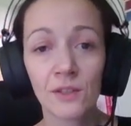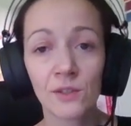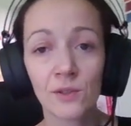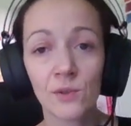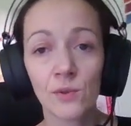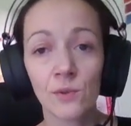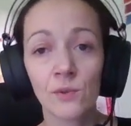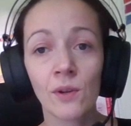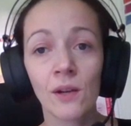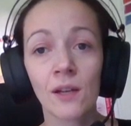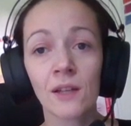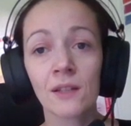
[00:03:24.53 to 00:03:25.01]
to
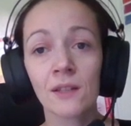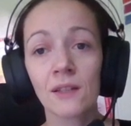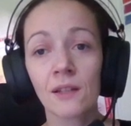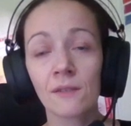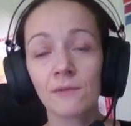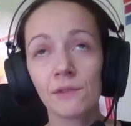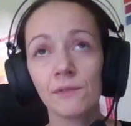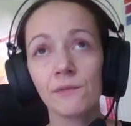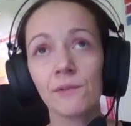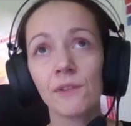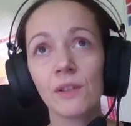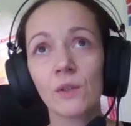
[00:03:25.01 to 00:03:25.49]
you and
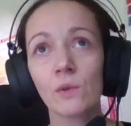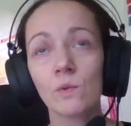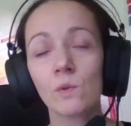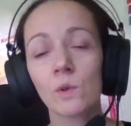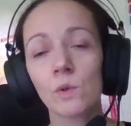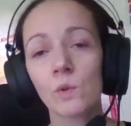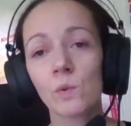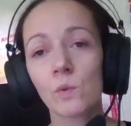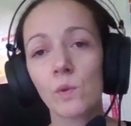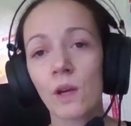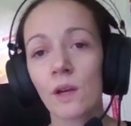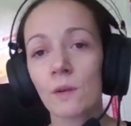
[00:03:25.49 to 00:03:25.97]
everything
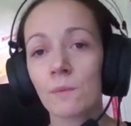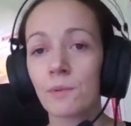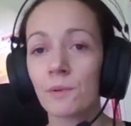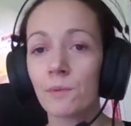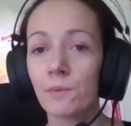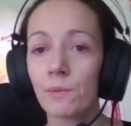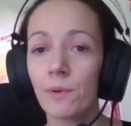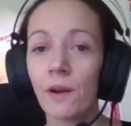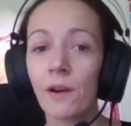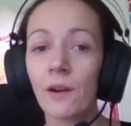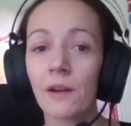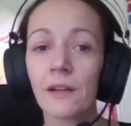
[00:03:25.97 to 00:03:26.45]
what we are
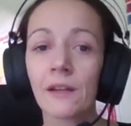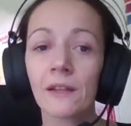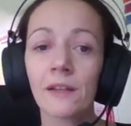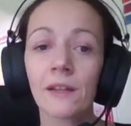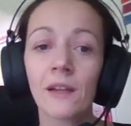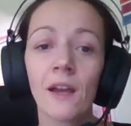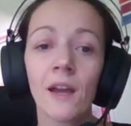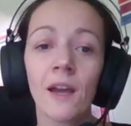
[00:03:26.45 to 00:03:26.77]
preparing